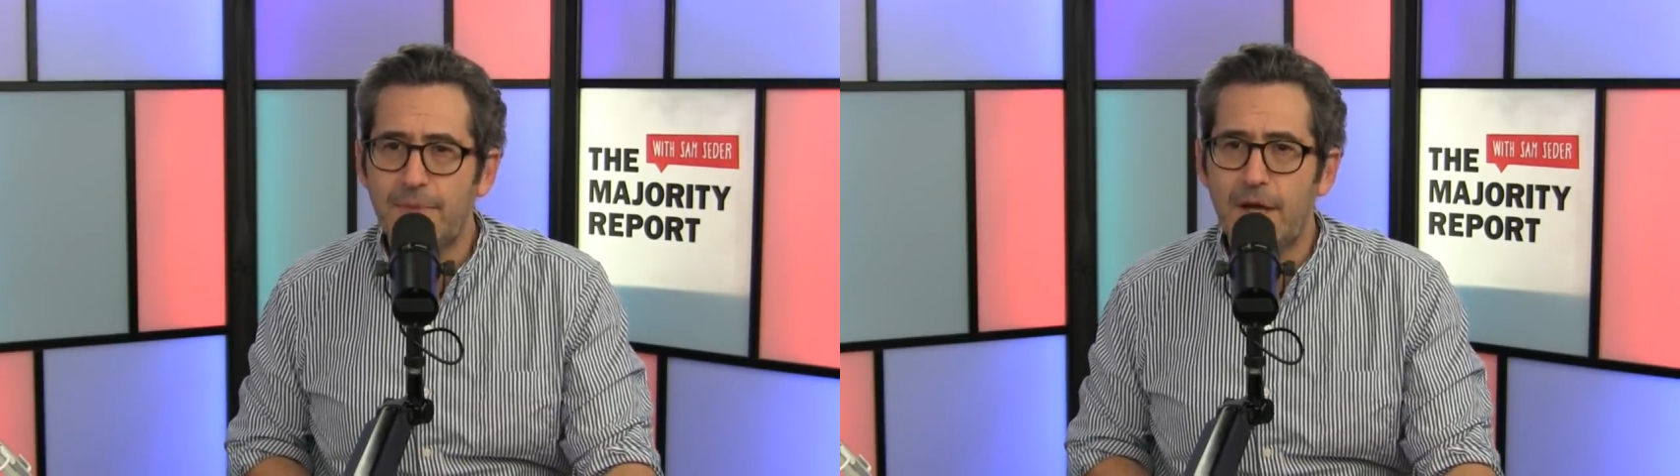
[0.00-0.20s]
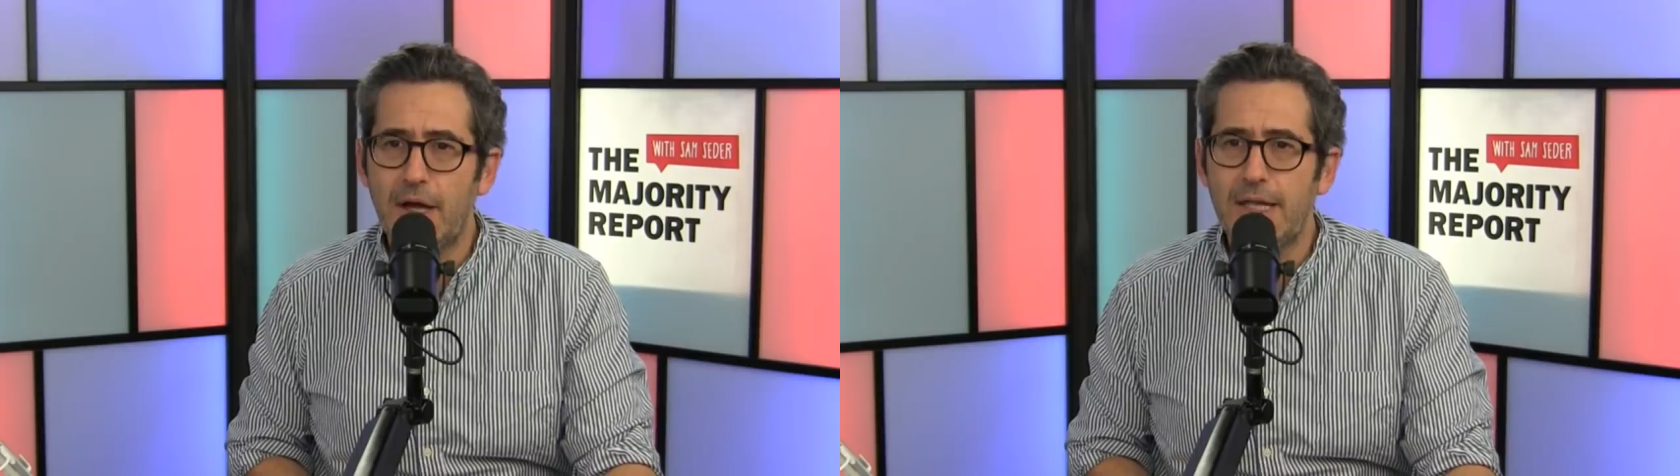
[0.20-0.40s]

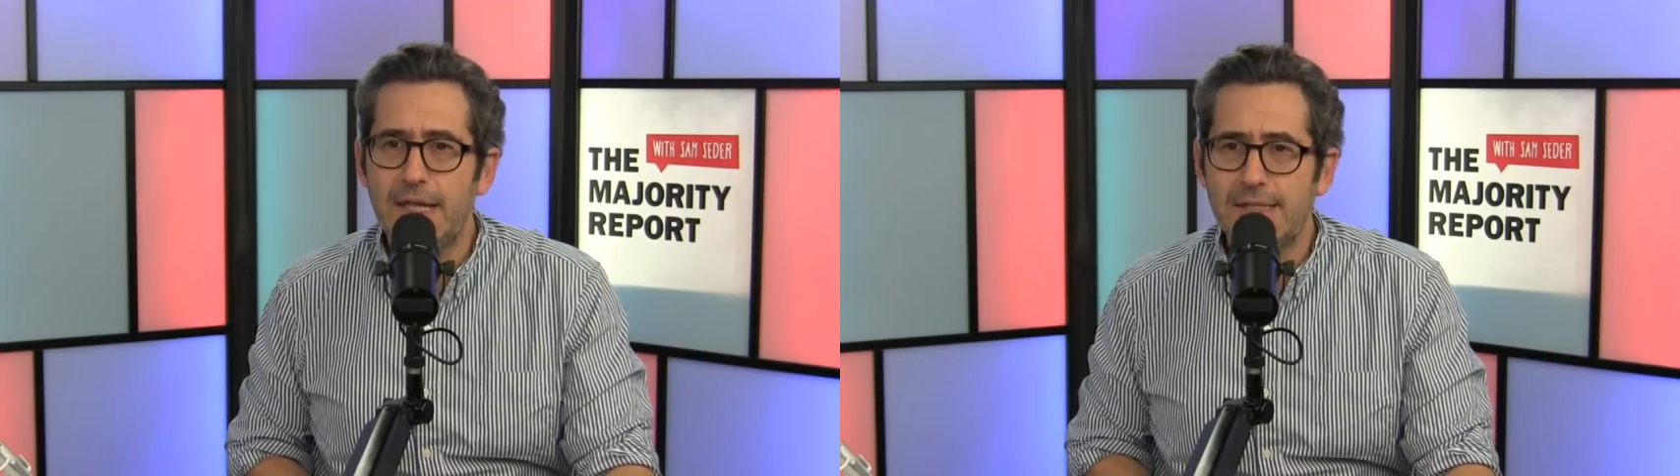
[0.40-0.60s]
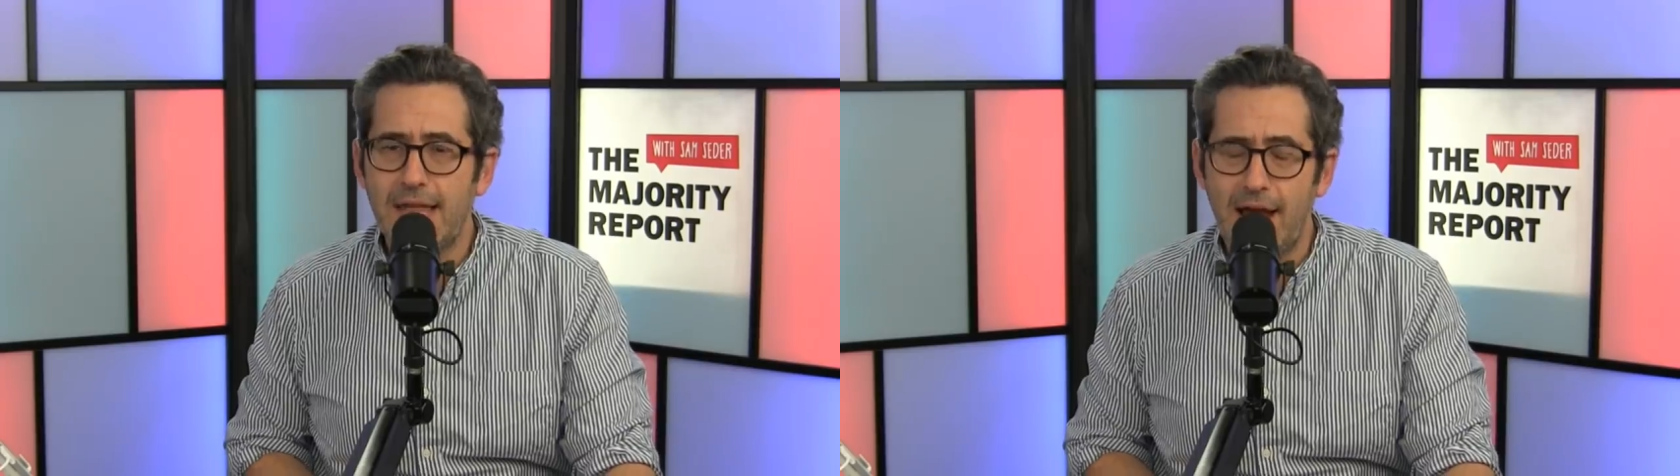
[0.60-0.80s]
Uh,
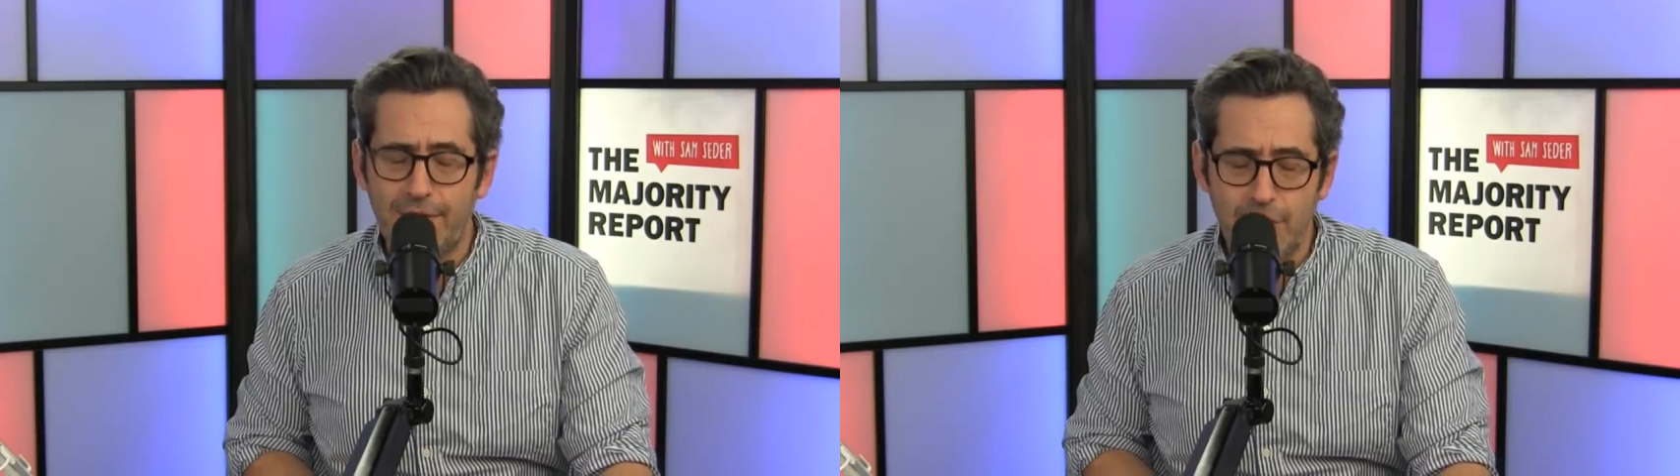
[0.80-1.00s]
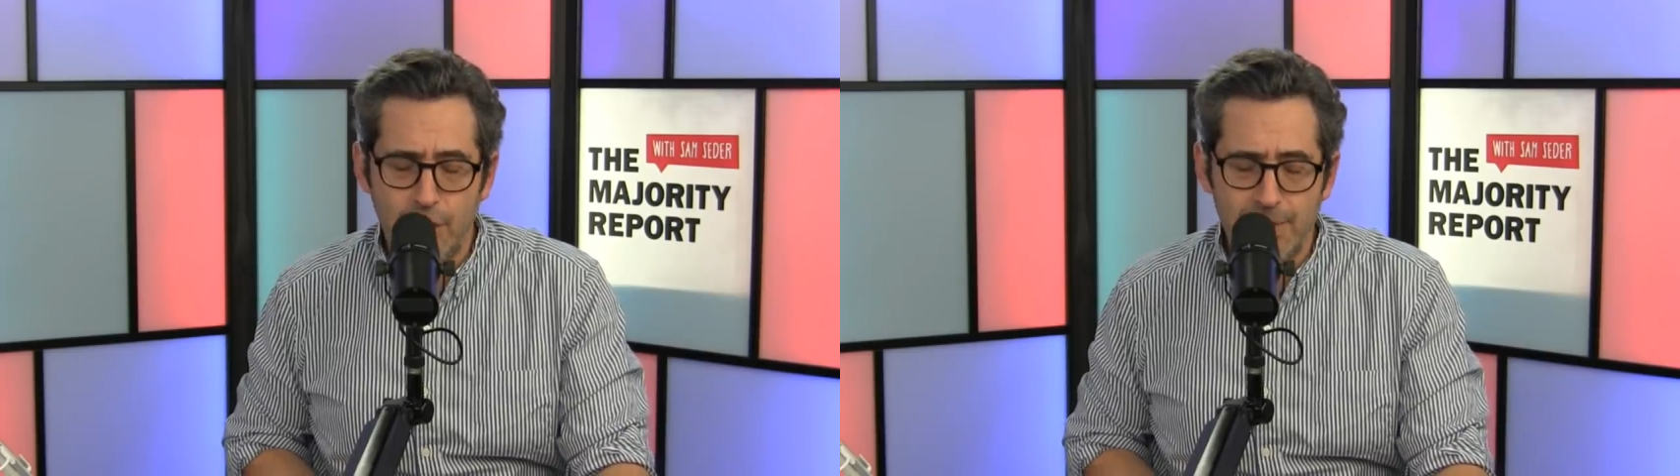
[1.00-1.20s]
he is the
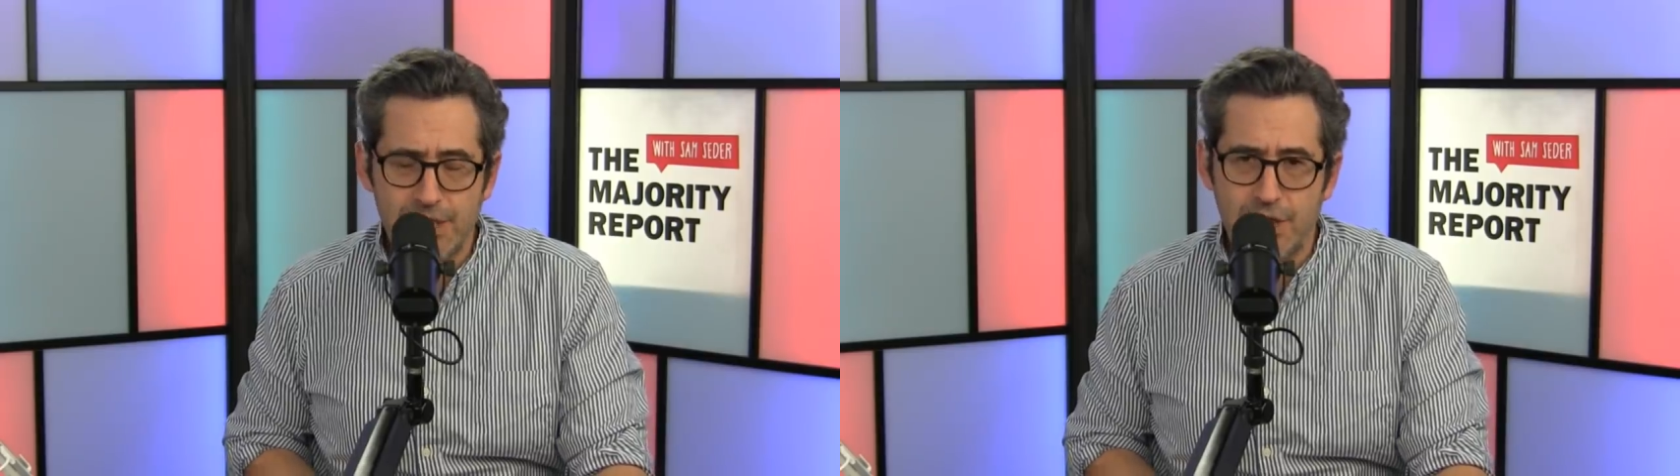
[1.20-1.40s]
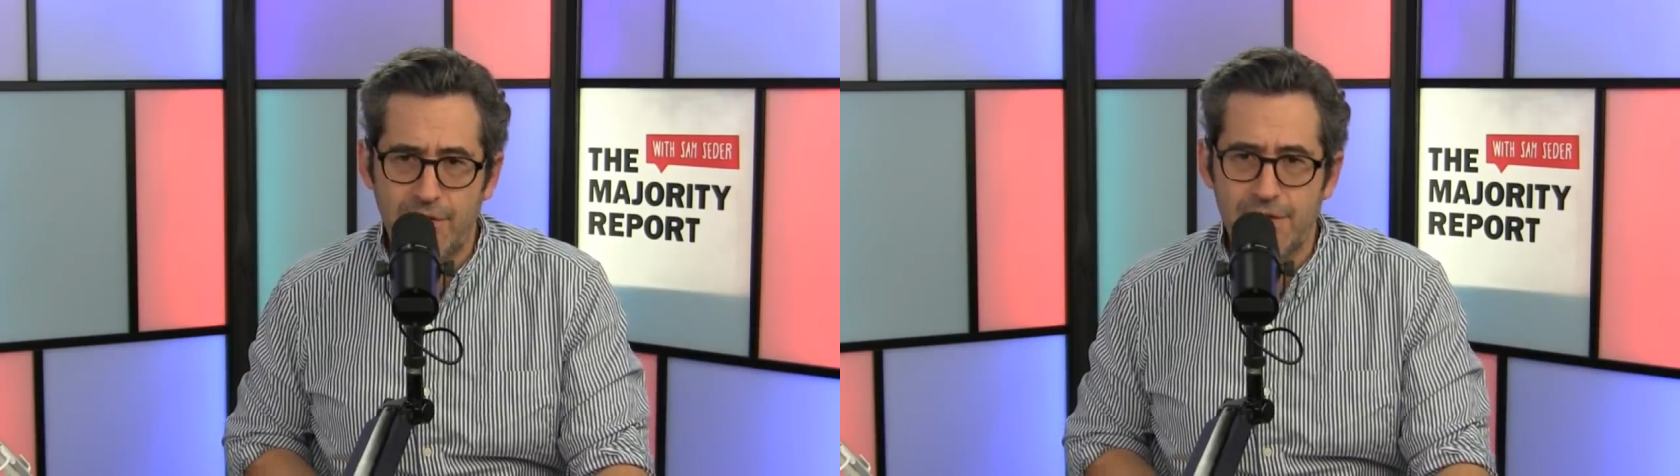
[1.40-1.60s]
Health and Human
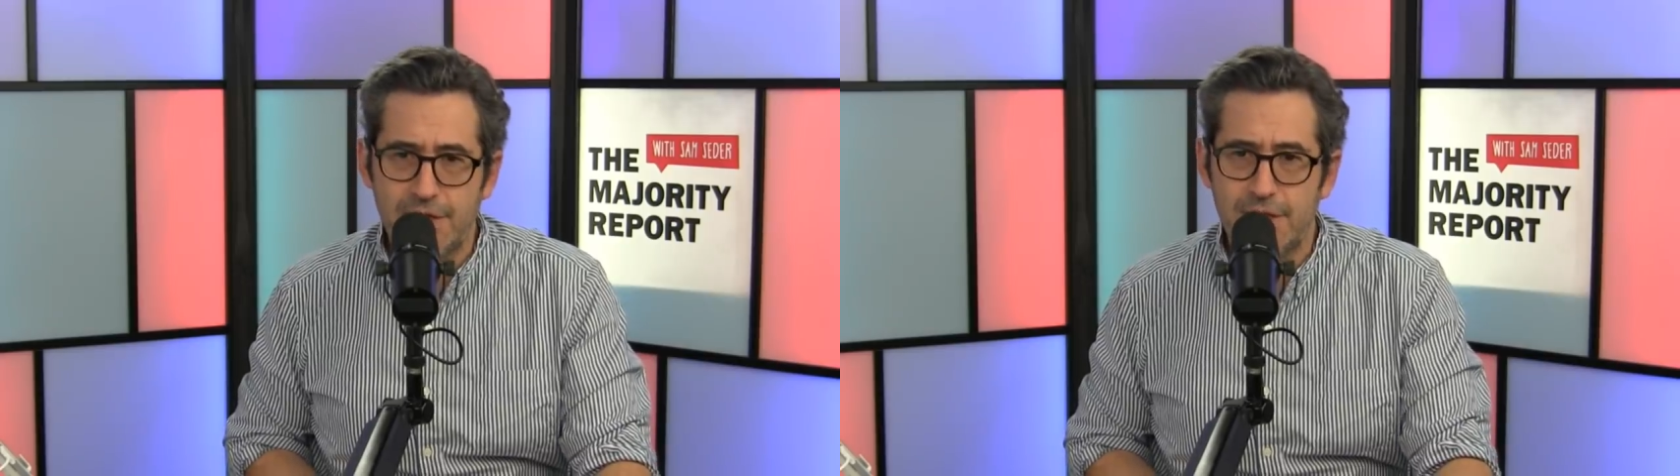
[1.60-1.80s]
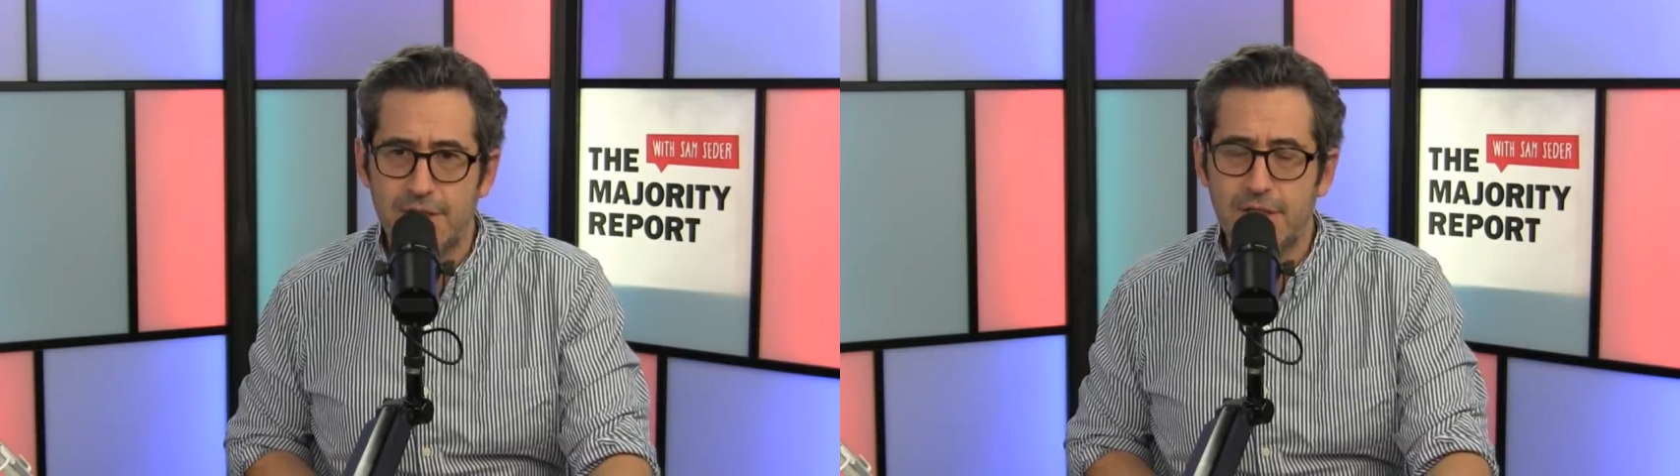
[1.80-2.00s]

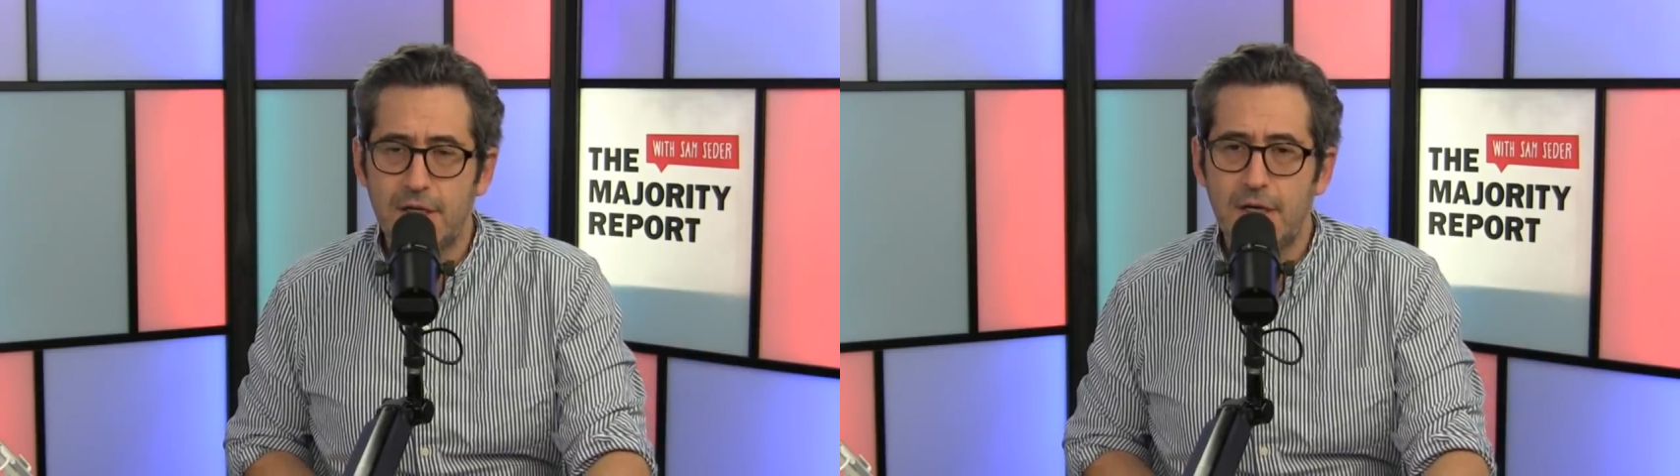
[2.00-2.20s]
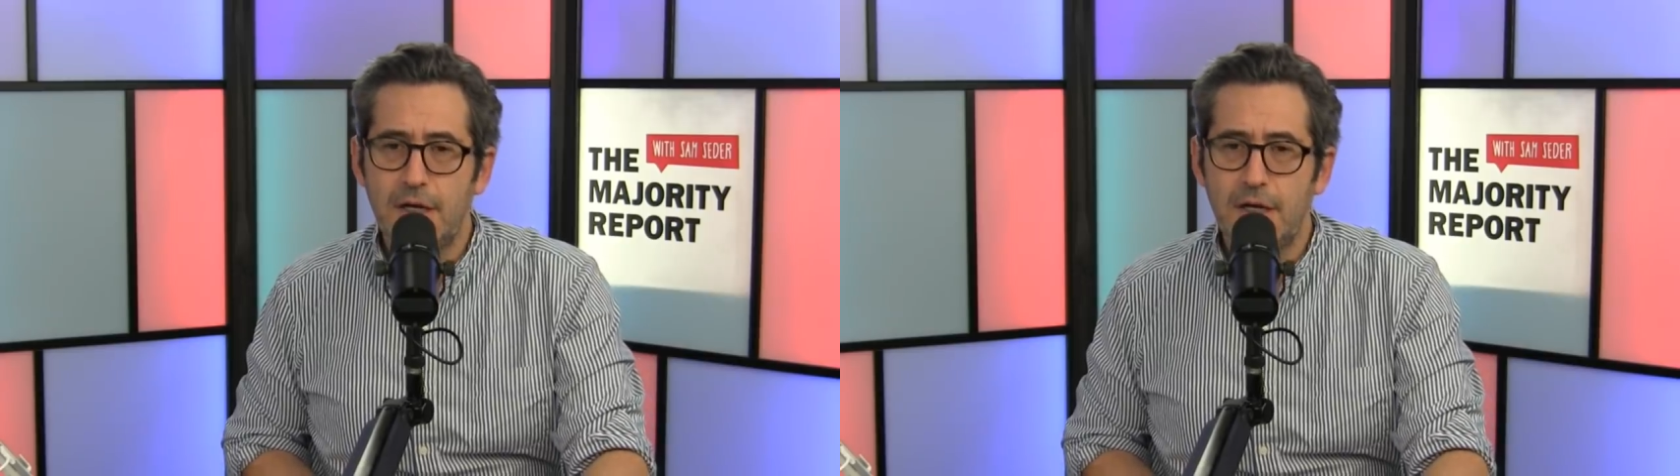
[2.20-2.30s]
Services